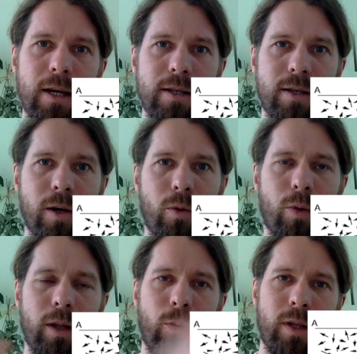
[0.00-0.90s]
So
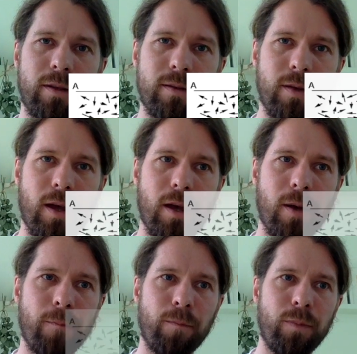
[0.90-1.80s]
what
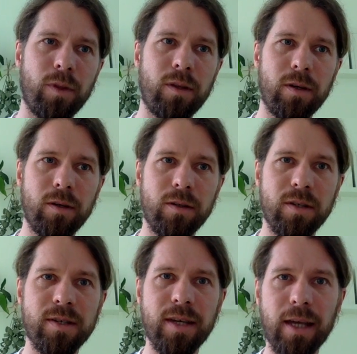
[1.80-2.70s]
the
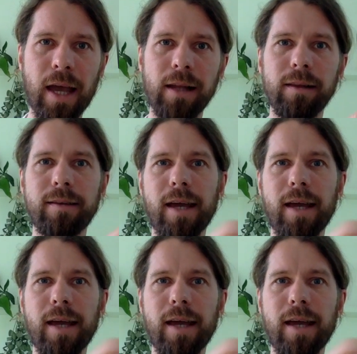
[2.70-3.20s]
scaled